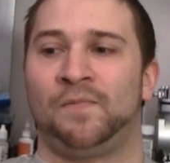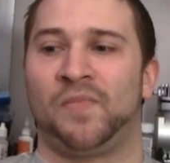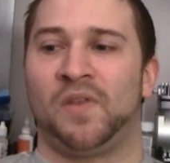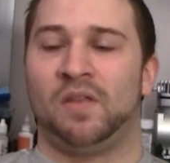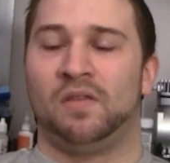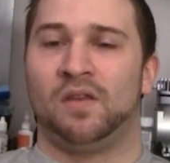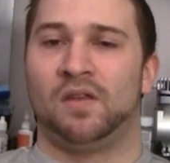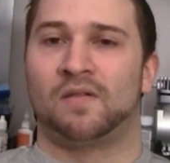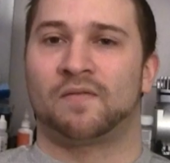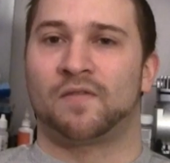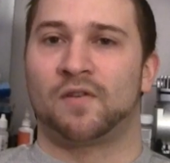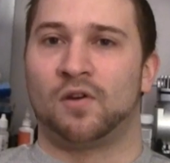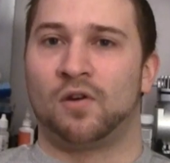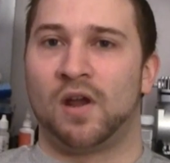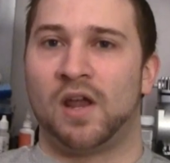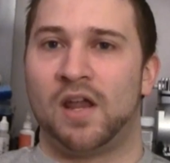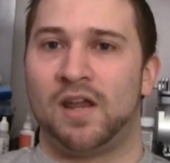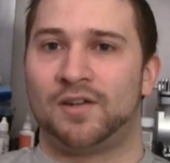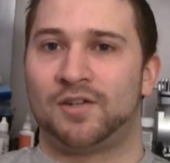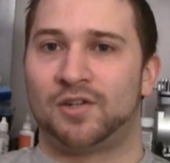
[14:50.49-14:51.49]
And then for
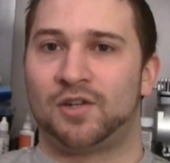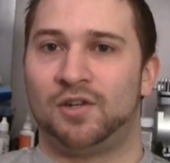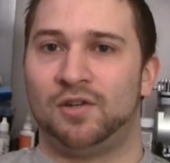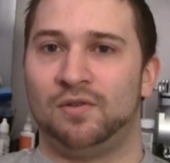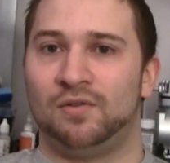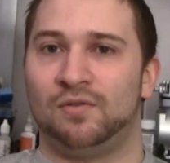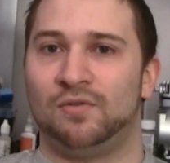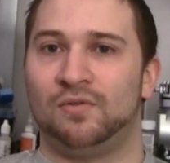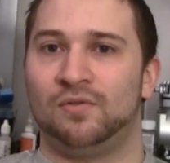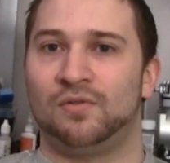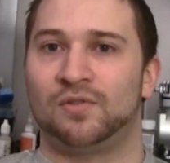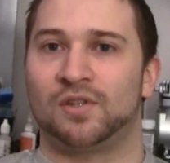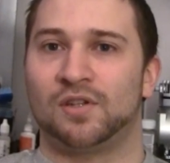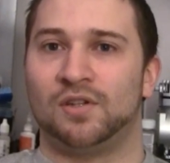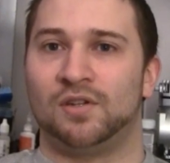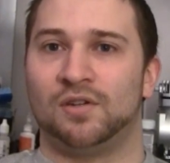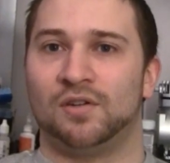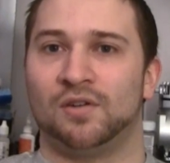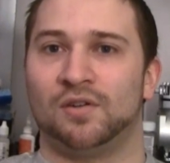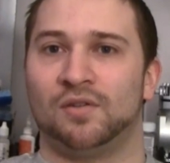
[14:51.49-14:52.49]
your HQs
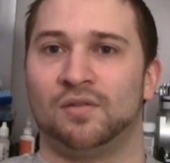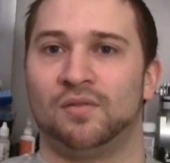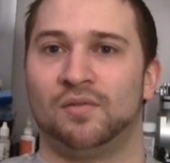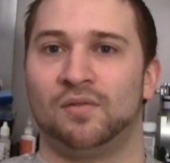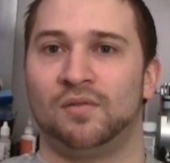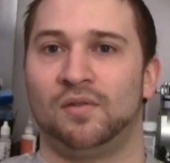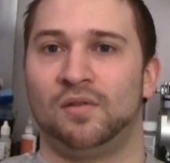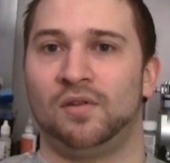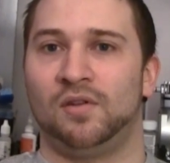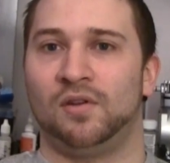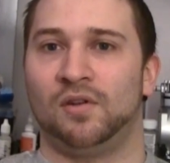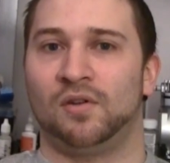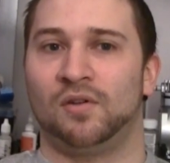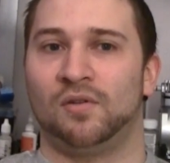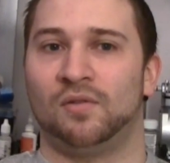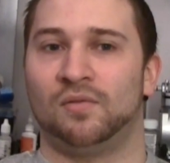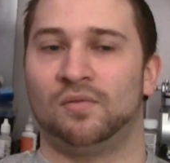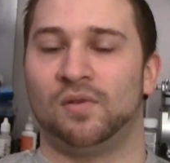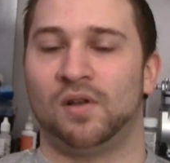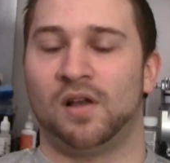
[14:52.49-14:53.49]
and your, you
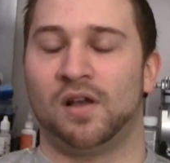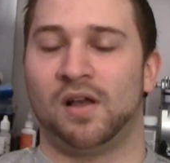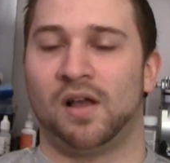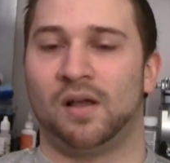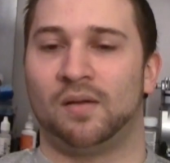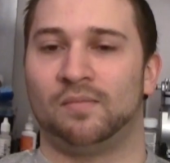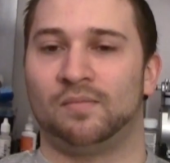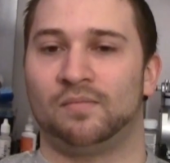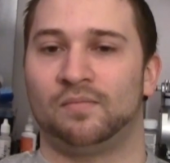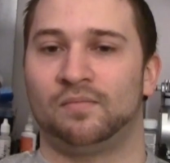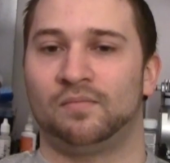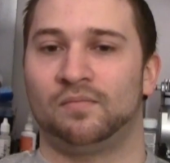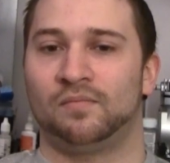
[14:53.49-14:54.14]
know,